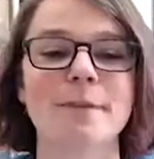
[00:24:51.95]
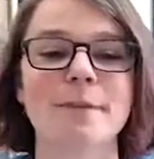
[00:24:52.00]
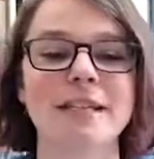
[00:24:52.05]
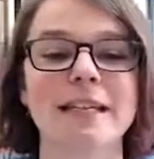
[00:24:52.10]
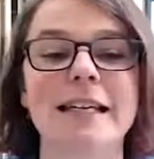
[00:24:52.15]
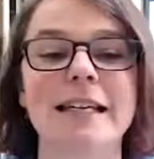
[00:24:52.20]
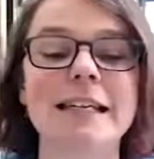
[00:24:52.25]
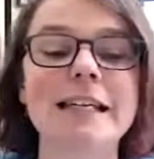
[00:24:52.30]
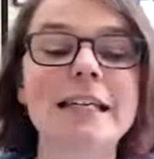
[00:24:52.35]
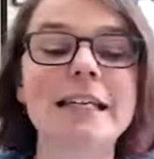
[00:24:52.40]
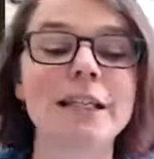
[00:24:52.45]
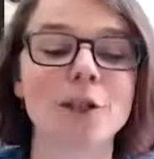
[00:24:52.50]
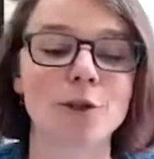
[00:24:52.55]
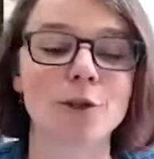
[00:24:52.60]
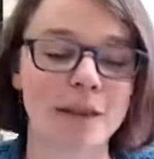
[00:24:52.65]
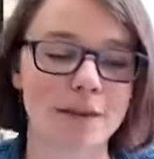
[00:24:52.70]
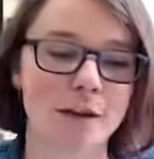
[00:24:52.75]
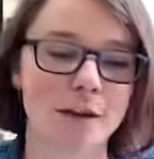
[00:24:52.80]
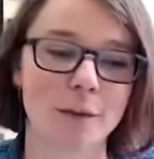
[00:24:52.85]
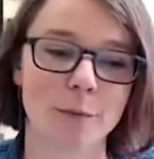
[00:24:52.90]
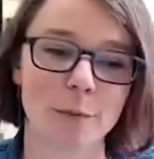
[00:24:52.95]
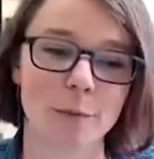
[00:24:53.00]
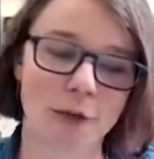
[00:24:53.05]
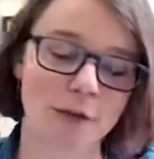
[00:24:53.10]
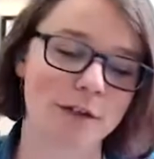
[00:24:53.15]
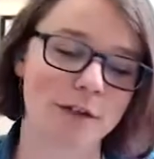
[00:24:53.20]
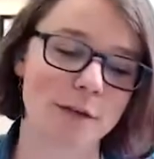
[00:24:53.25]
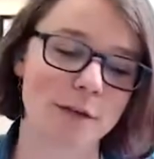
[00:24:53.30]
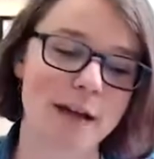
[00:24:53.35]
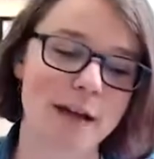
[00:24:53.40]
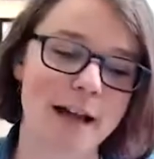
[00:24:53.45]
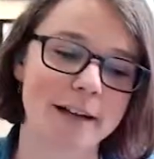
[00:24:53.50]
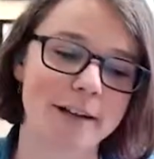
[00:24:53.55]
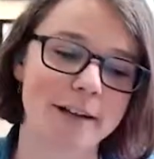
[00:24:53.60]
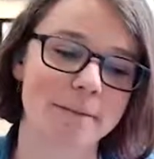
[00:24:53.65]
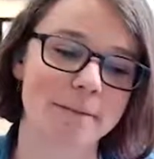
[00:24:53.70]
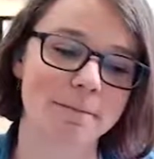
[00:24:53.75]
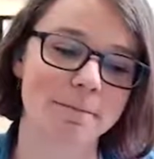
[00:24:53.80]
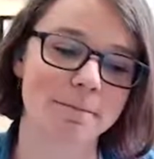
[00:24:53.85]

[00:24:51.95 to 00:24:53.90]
to continue giving more feedback.